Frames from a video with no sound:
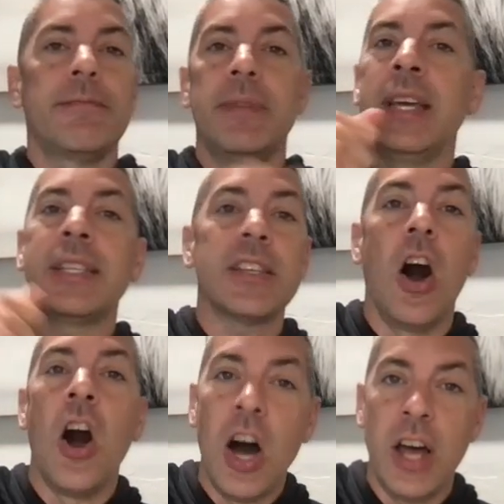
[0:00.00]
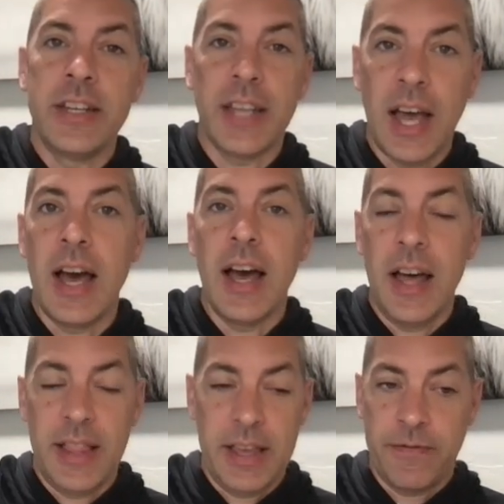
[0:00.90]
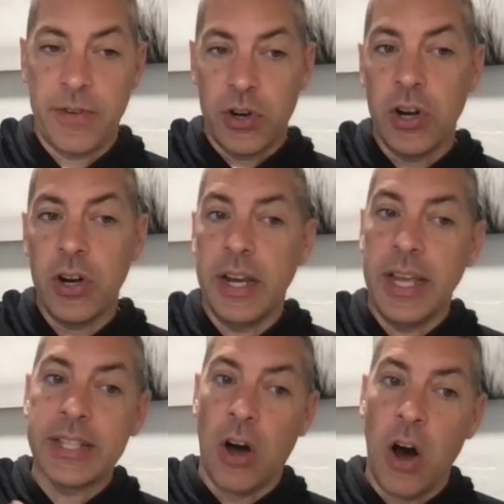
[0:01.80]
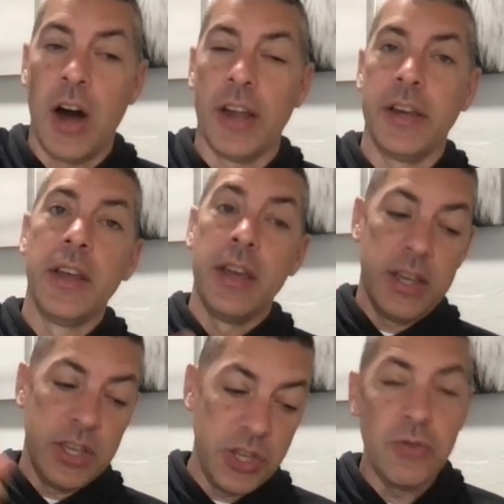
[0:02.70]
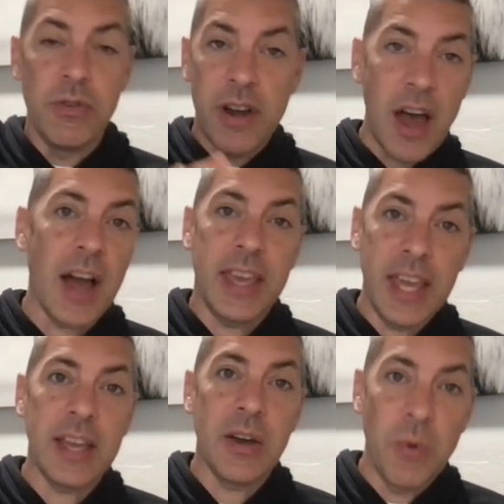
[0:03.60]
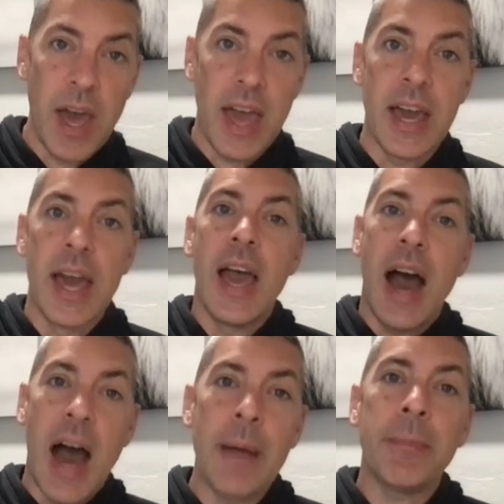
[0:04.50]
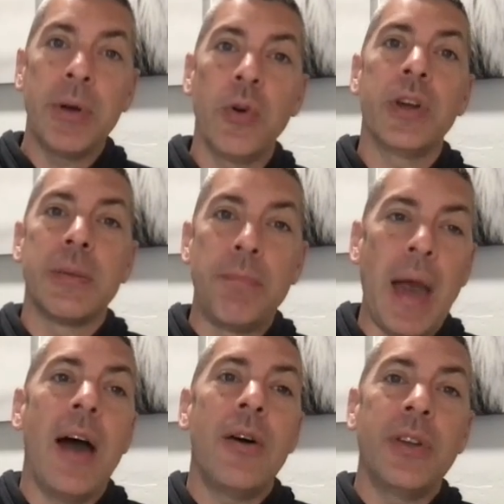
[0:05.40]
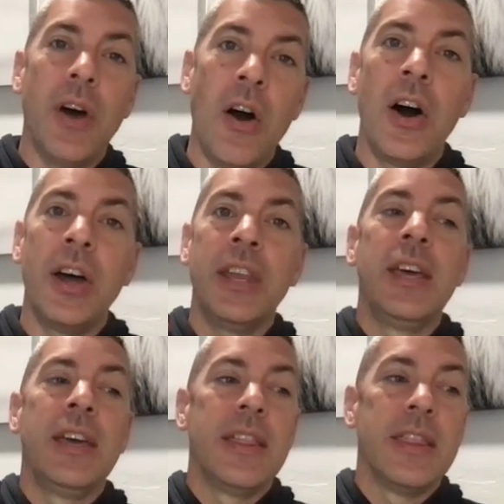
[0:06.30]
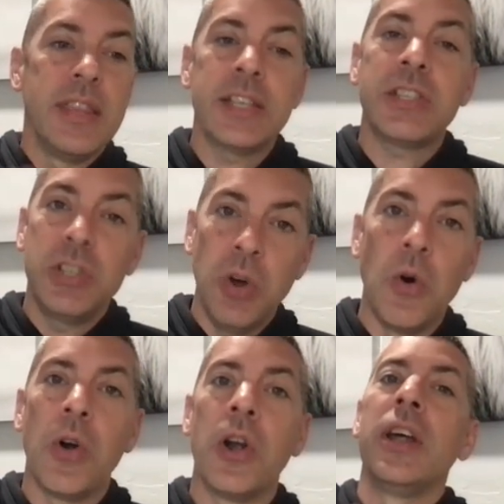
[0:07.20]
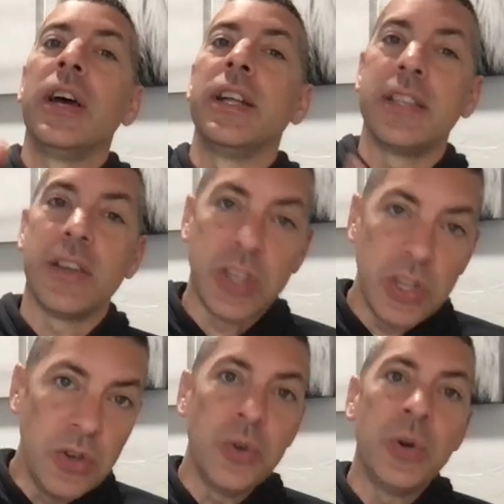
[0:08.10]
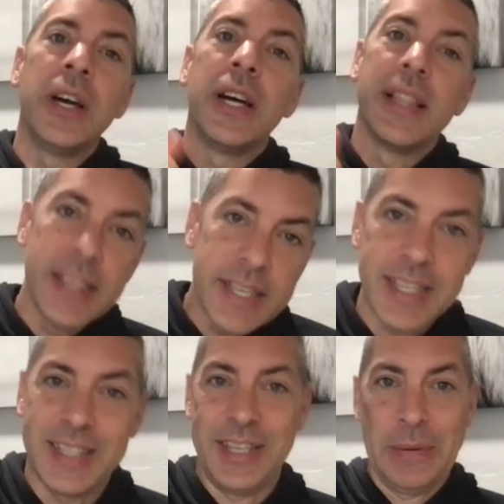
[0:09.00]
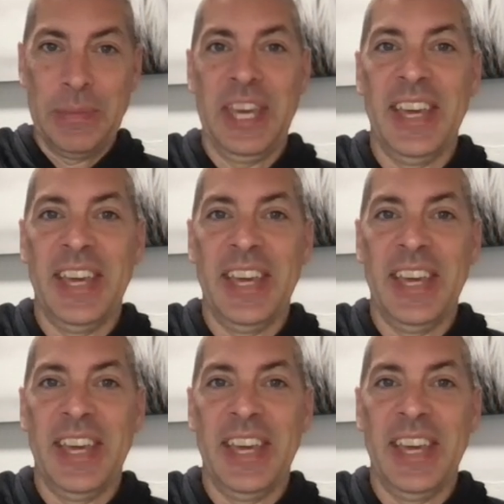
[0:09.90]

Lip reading: It's on time. Like, for her, it's on. You are not getting away. I'm going to pound on this door until you listen to me.